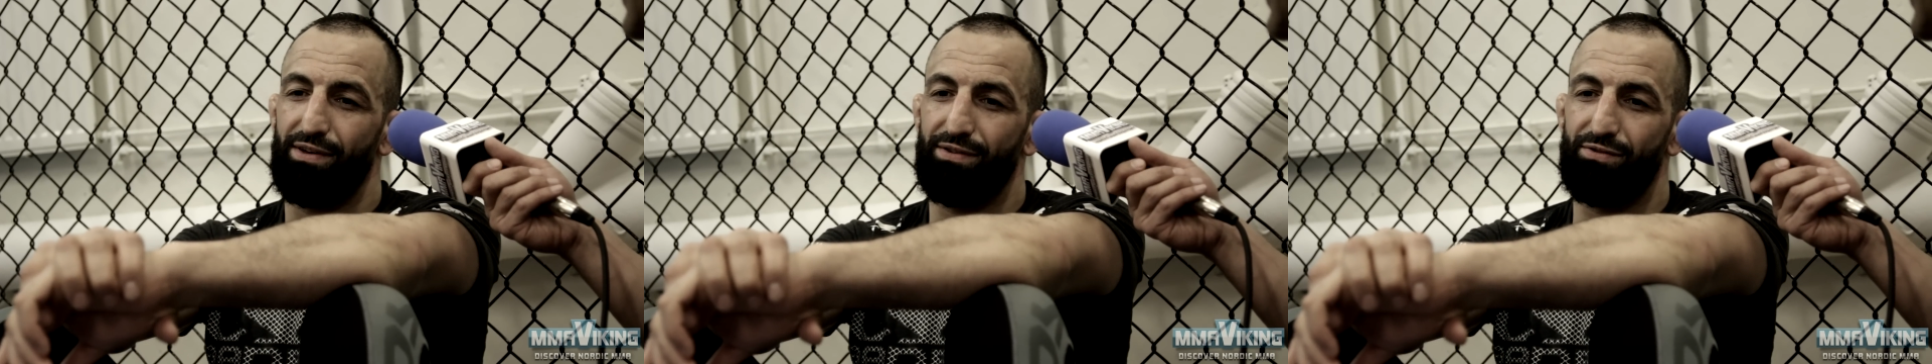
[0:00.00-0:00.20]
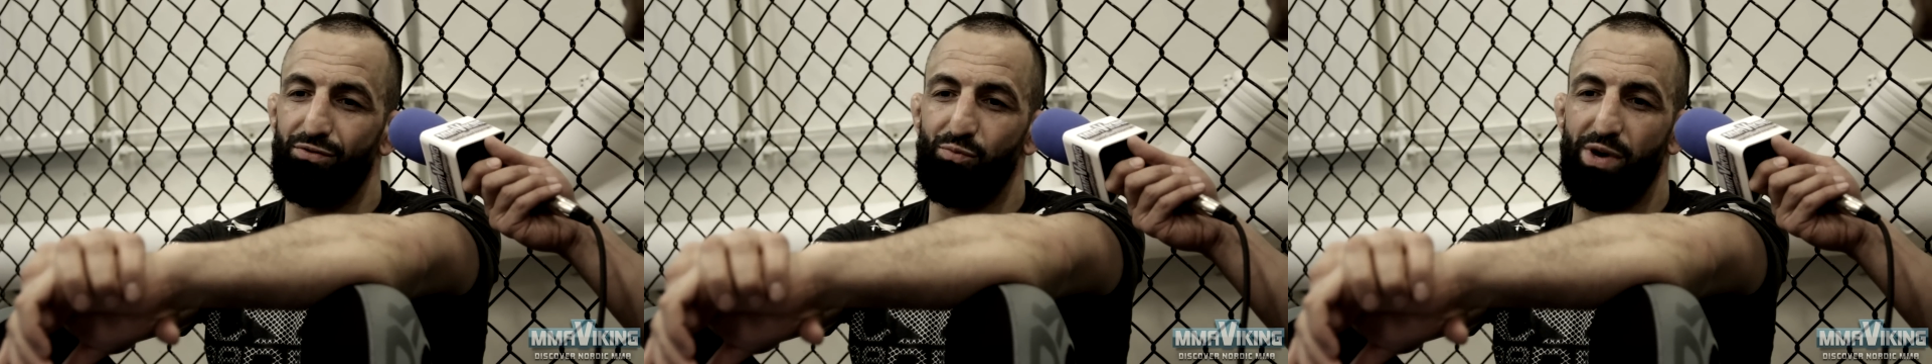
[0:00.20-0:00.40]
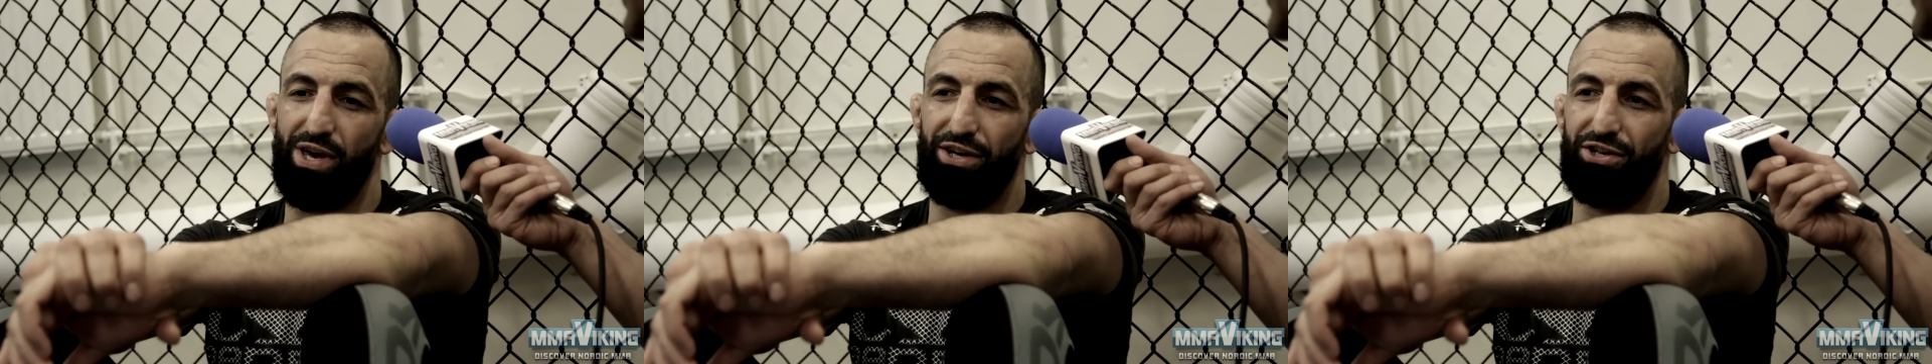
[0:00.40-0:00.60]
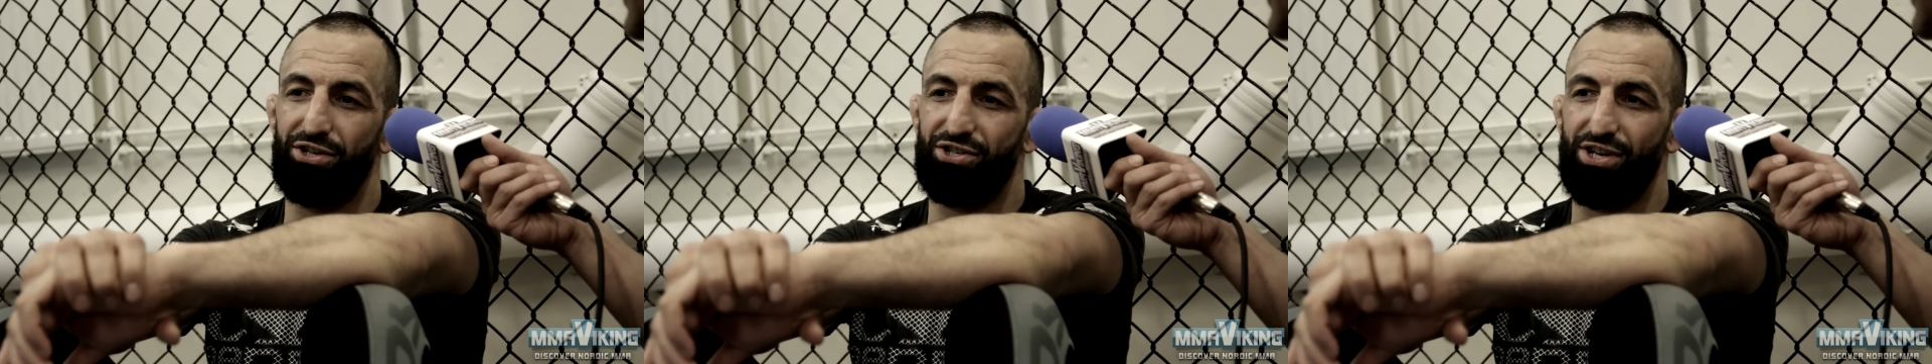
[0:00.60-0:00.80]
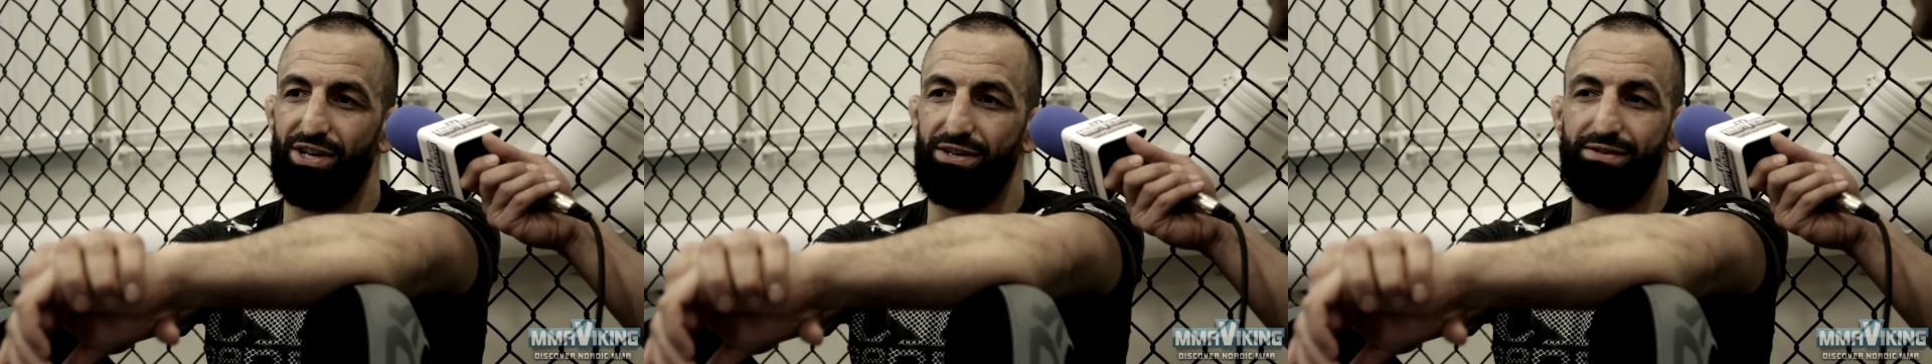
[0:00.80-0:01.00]
To make
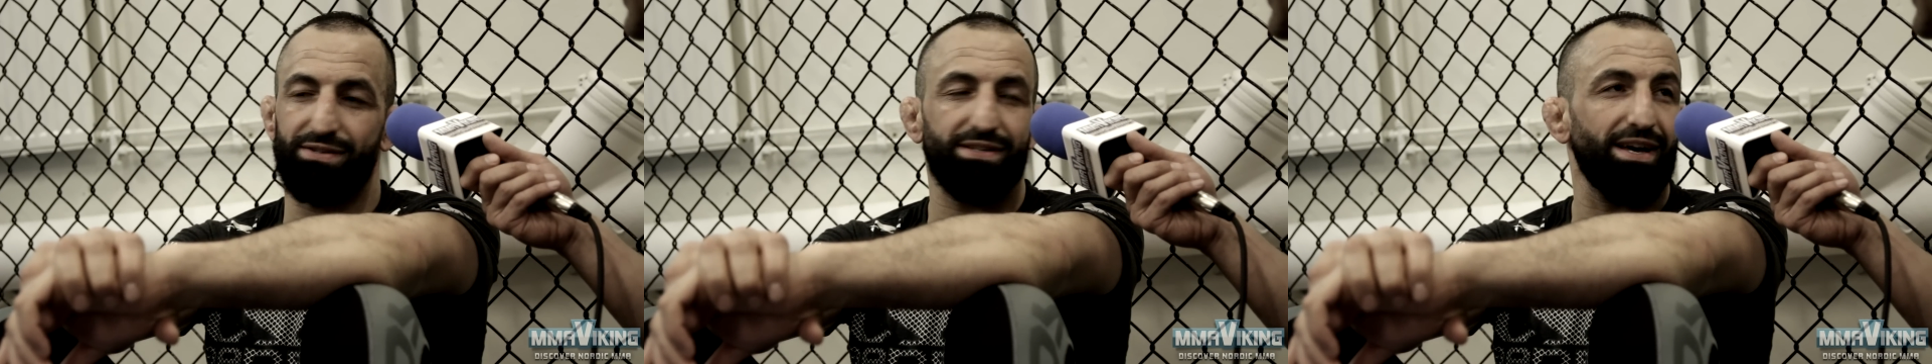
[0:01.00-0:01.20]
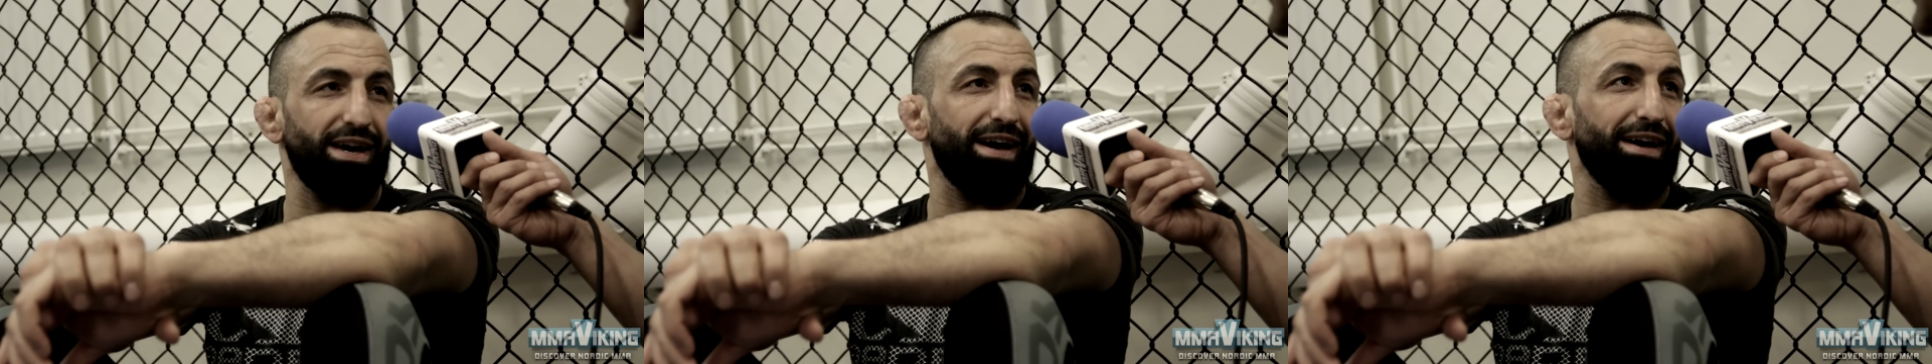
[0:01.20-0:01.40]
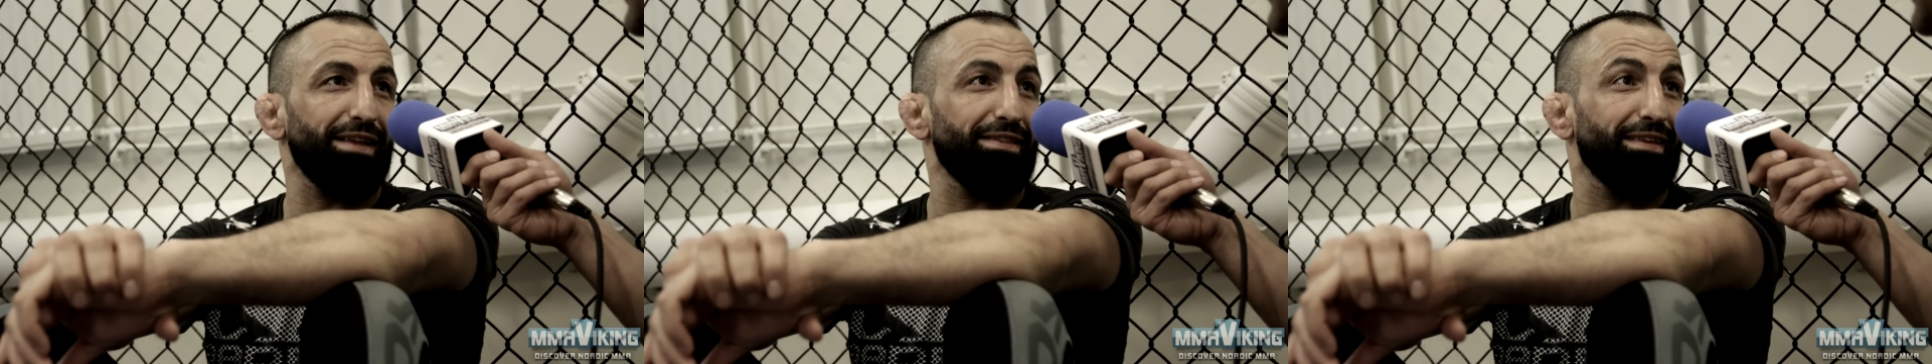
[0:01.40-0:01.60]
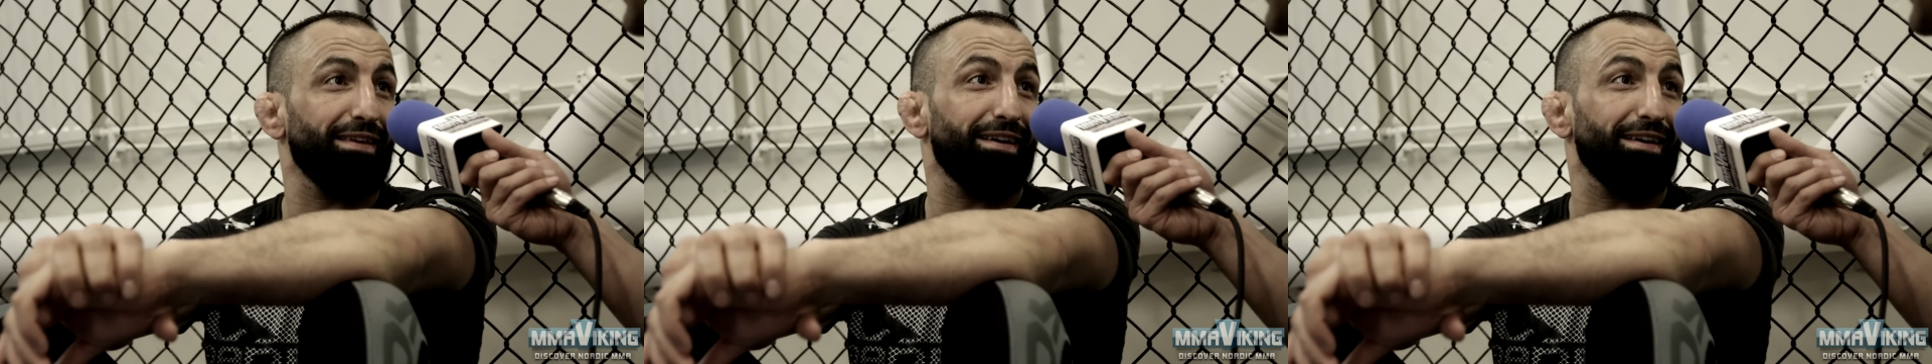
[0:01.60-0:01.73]
each other sad,